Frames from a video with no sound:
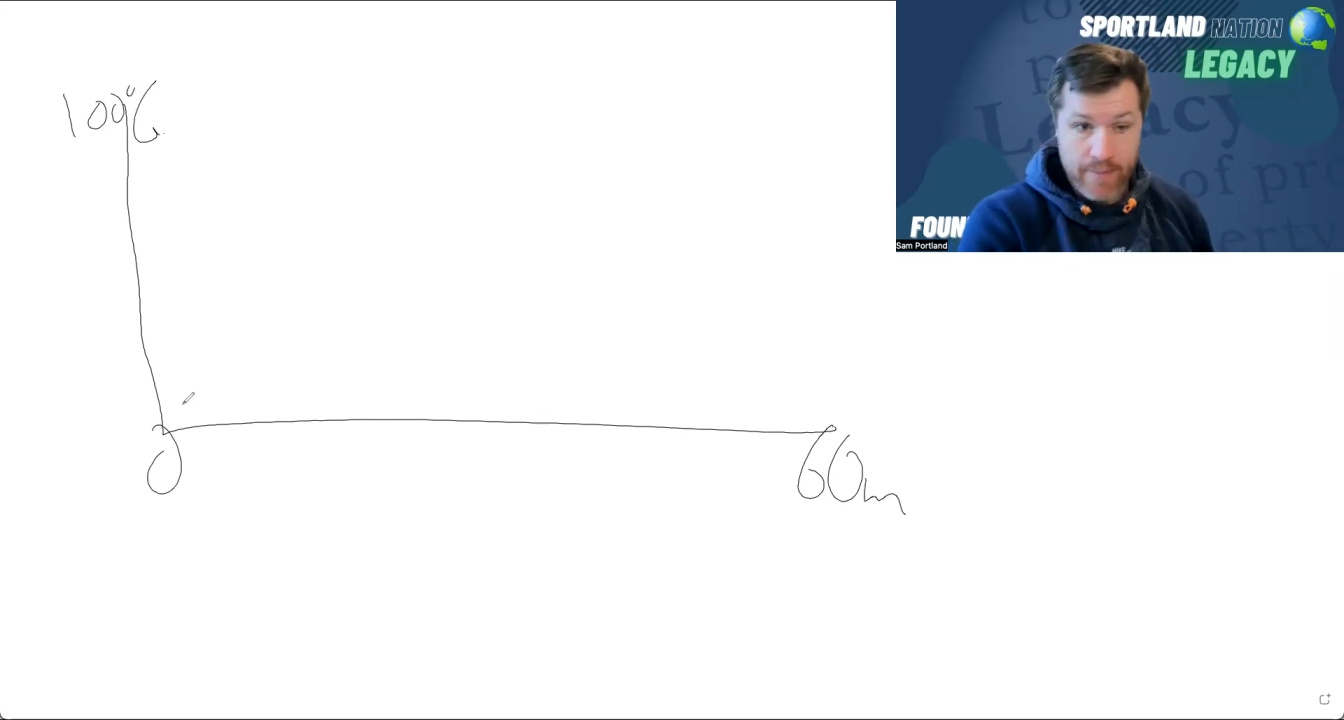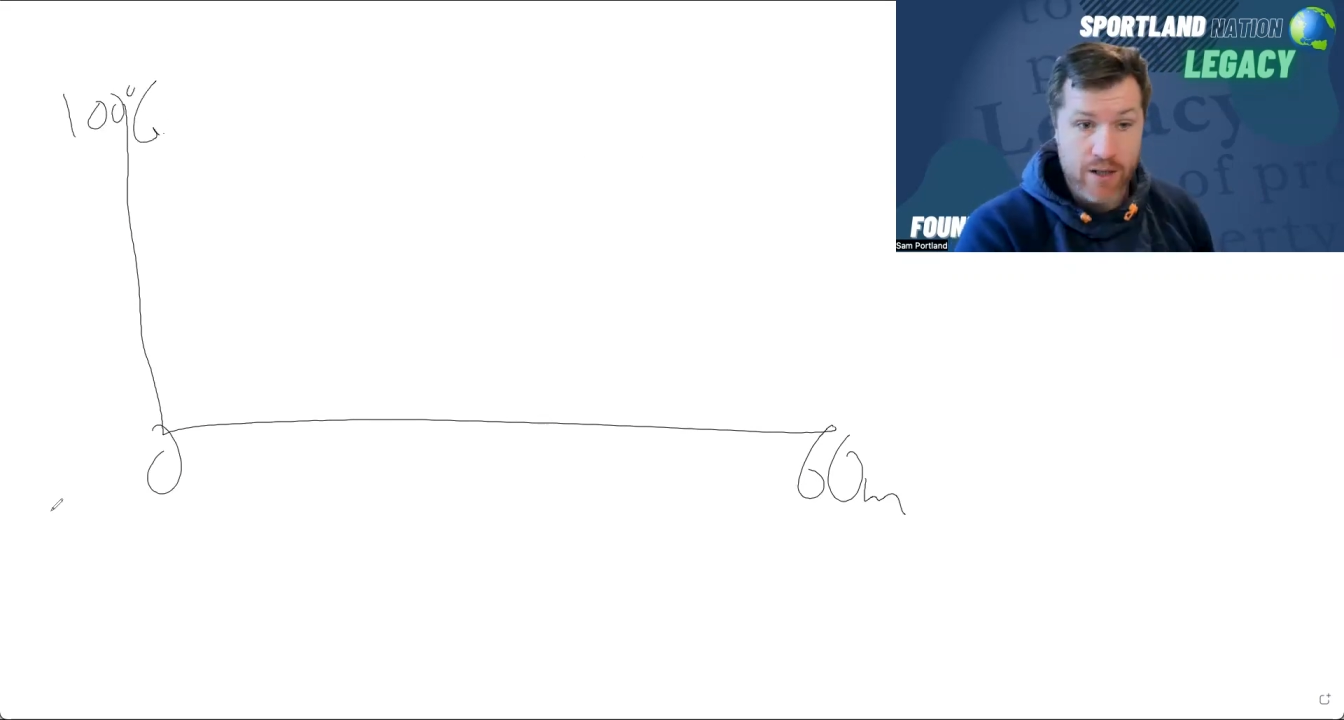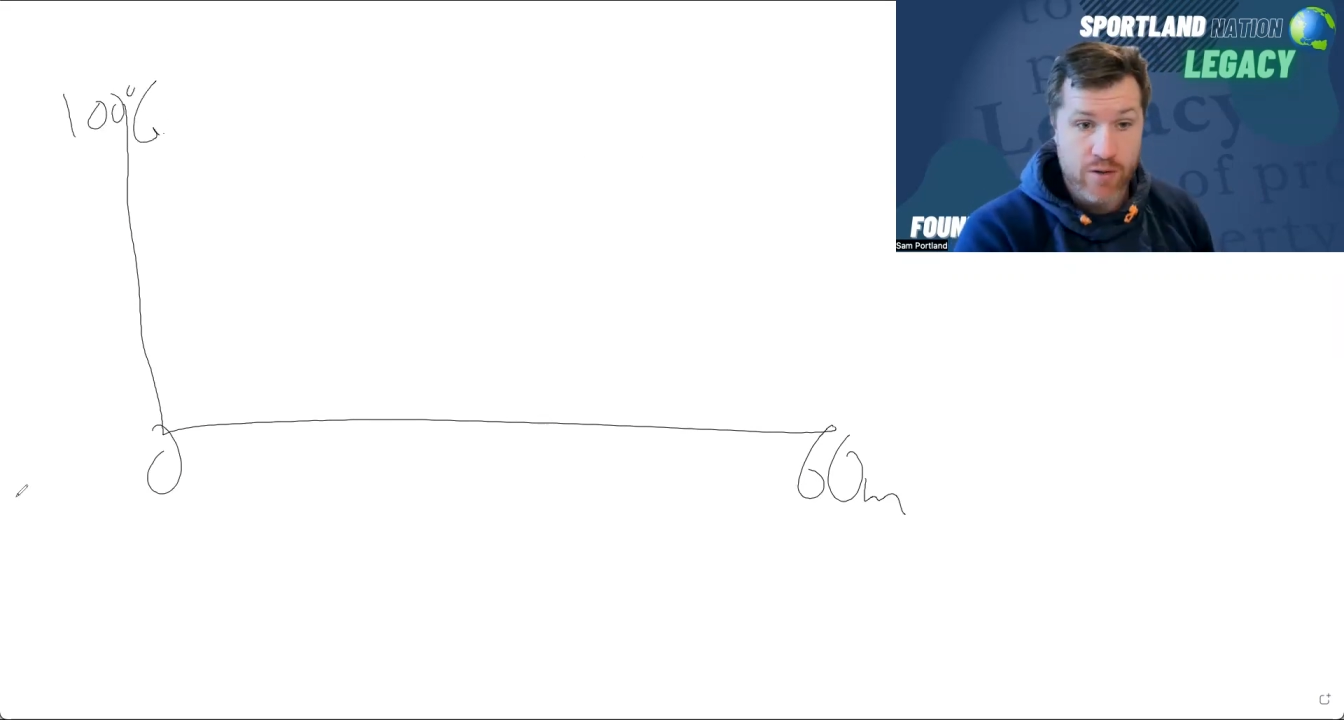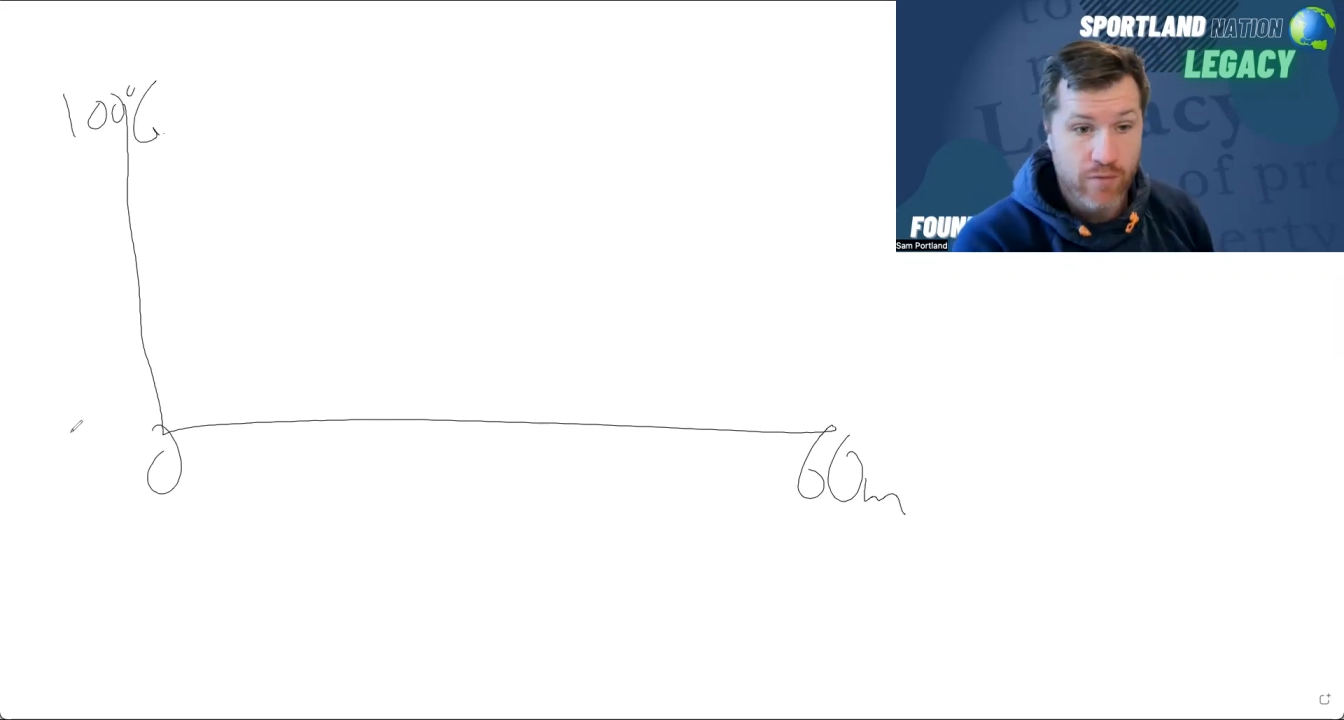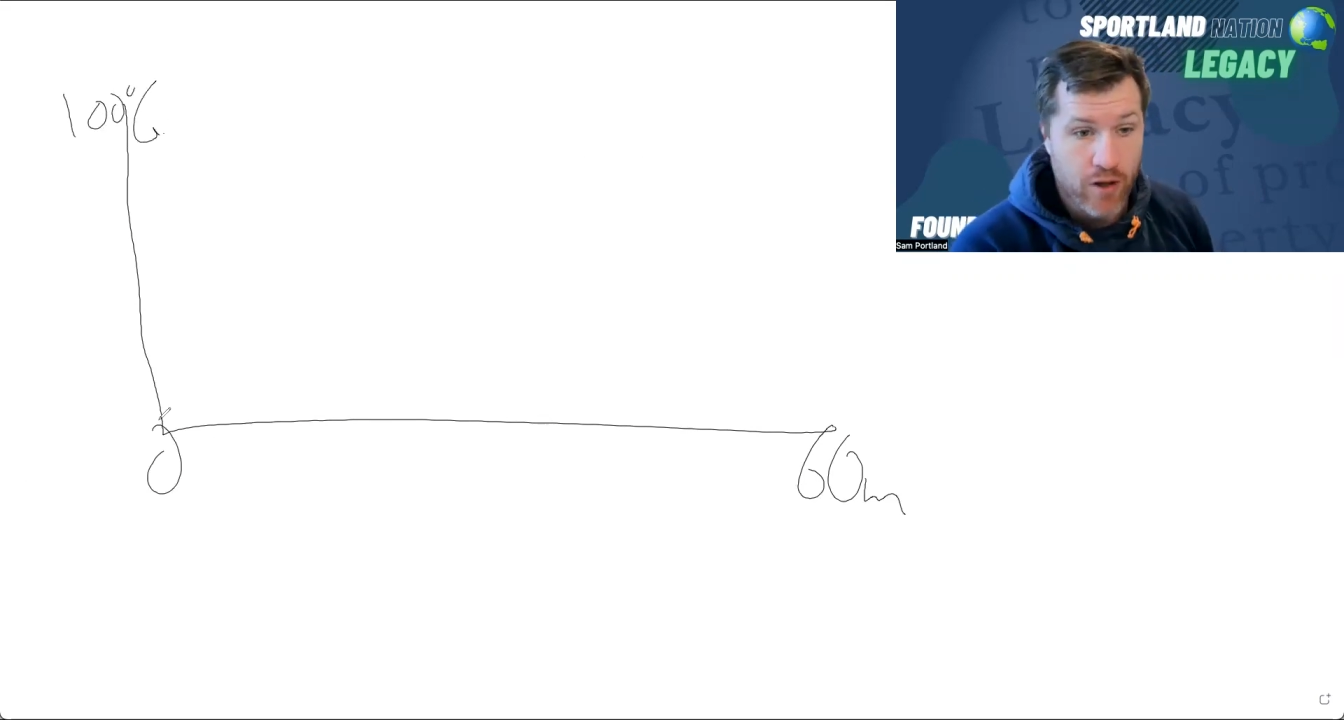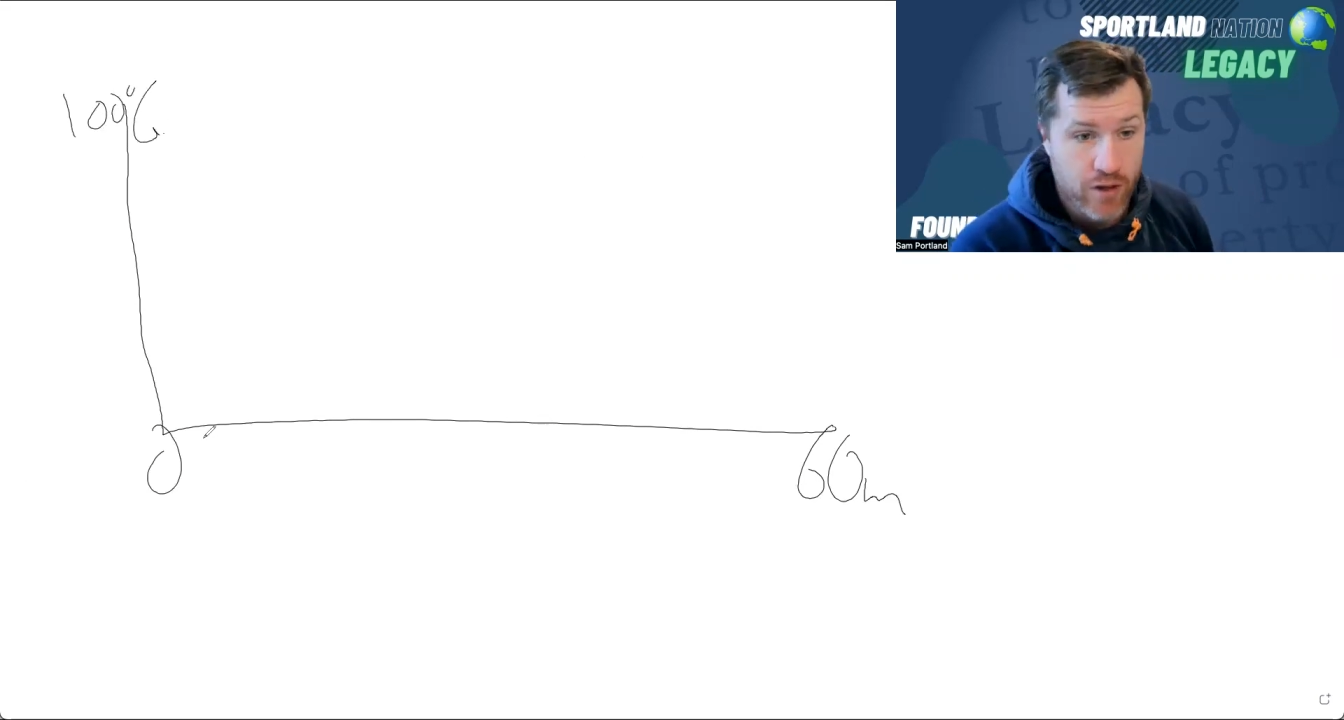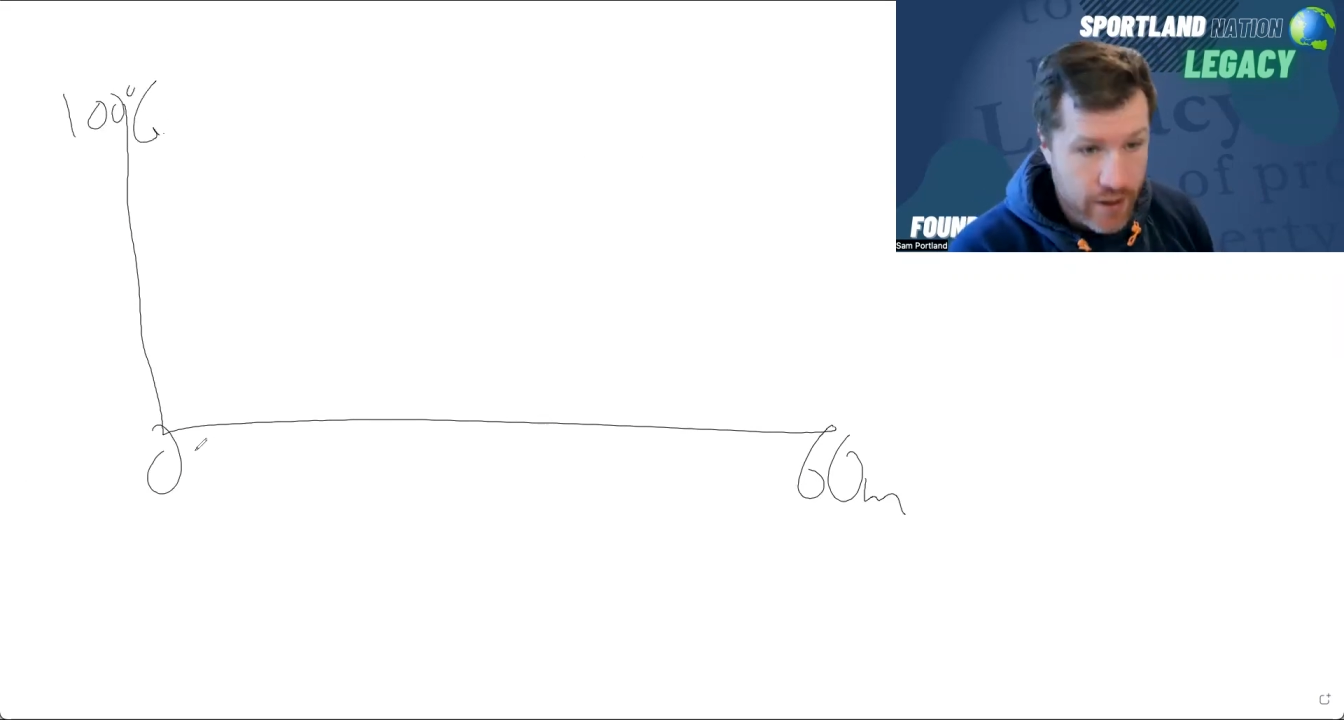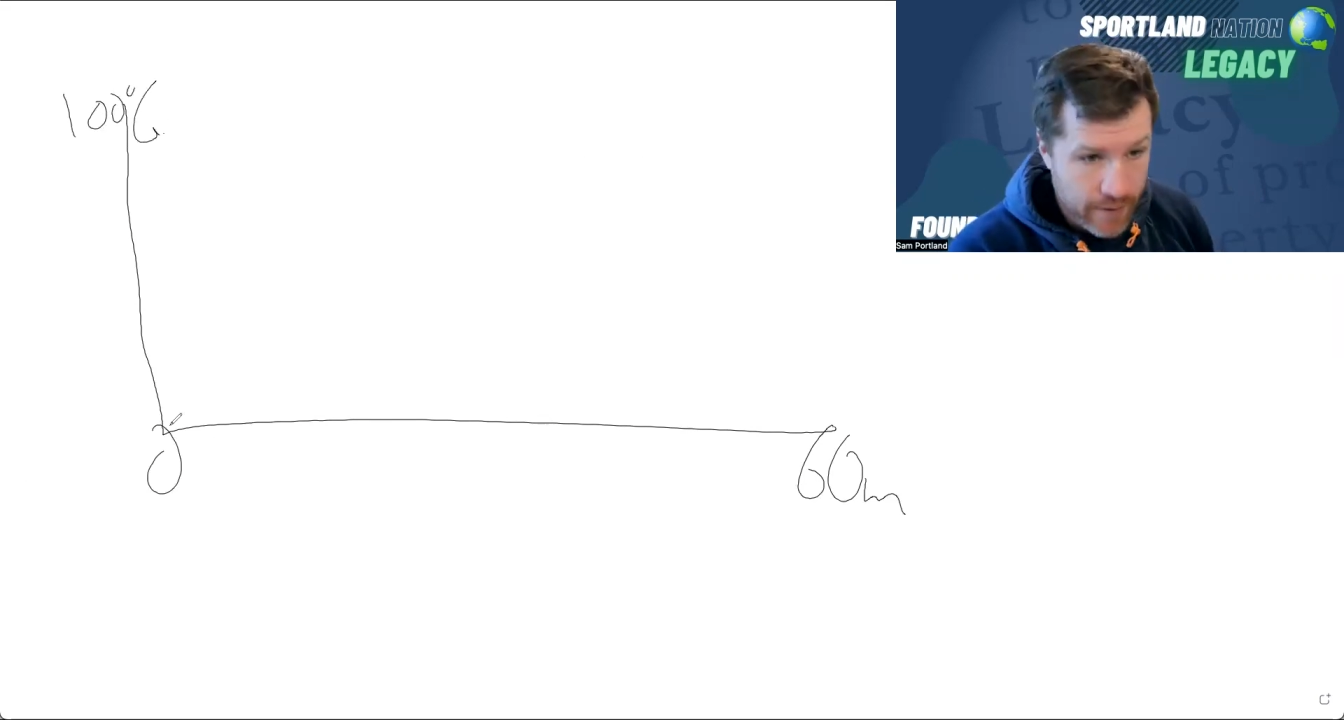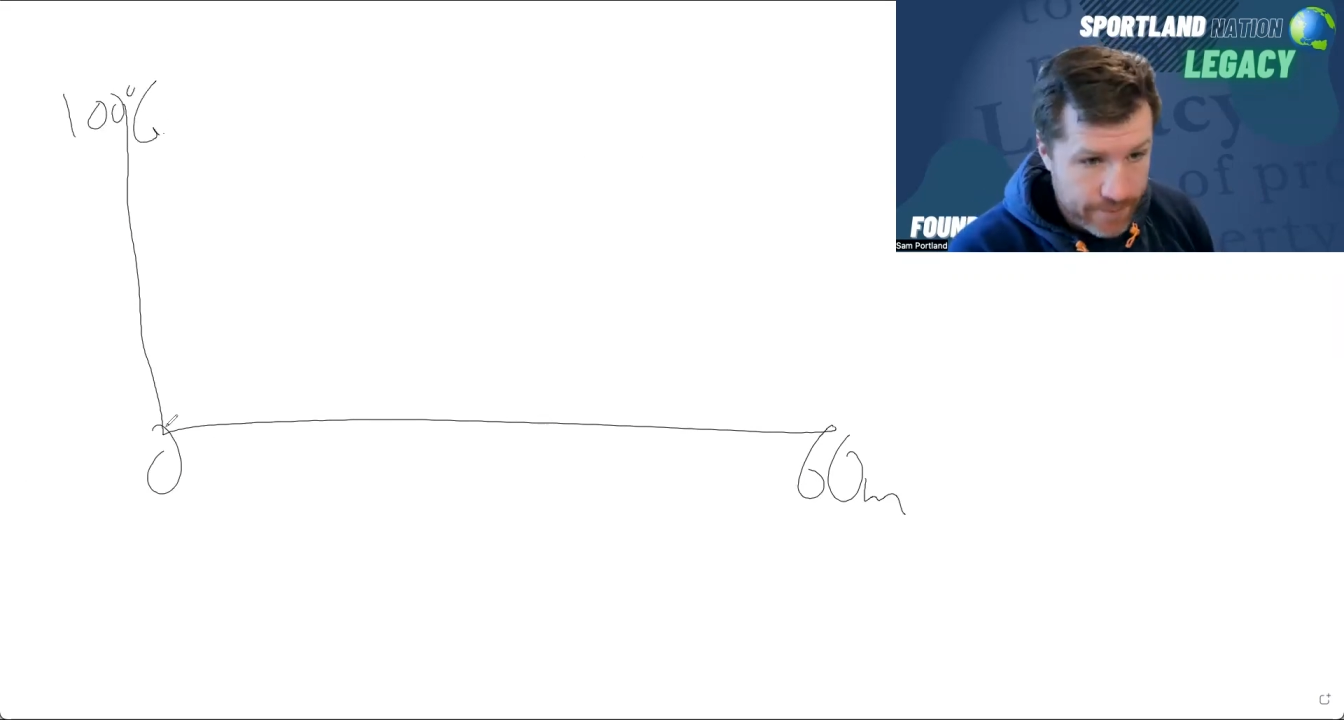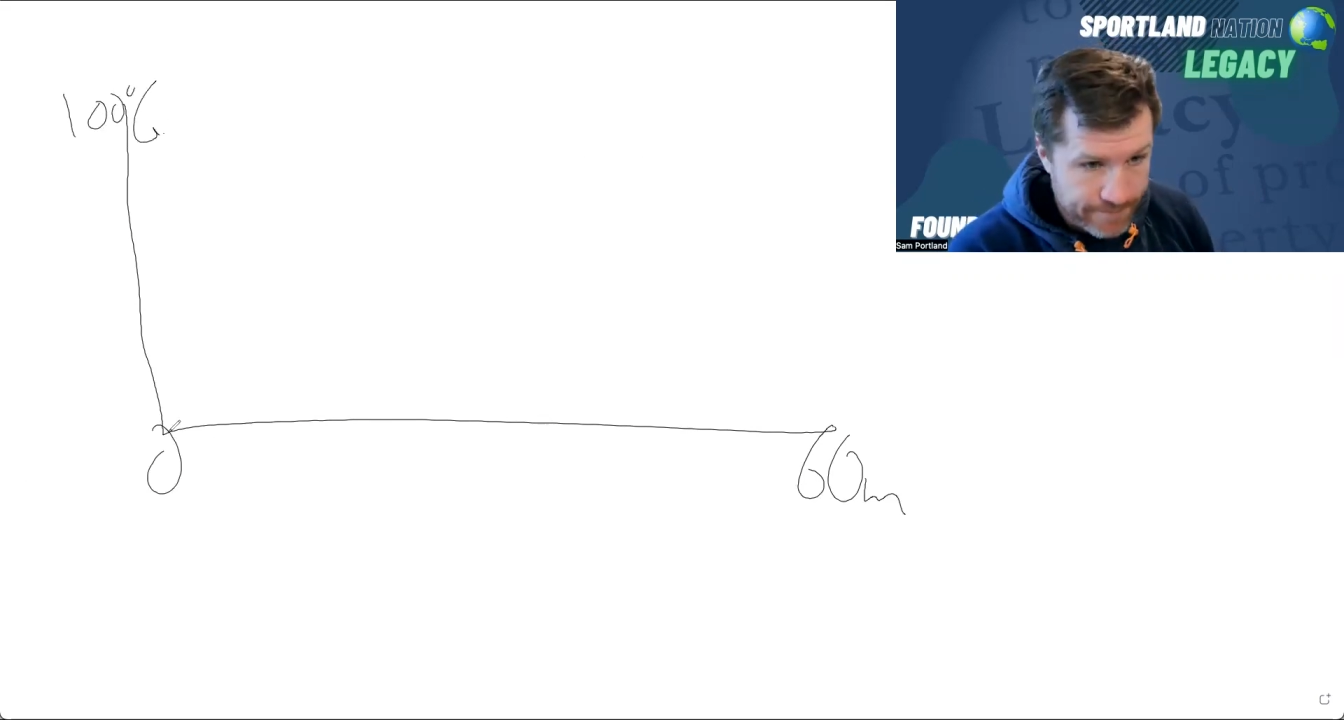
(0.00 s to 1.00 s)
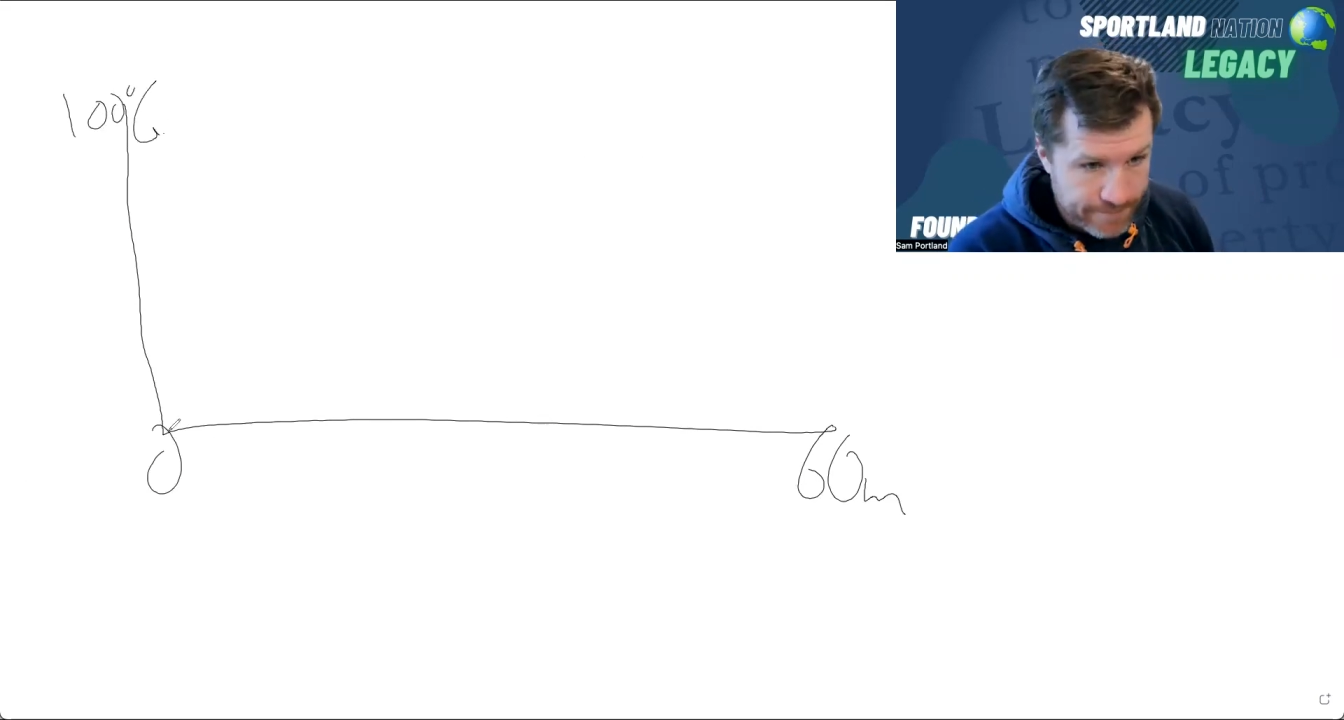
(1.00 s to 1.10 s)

maximum velocity.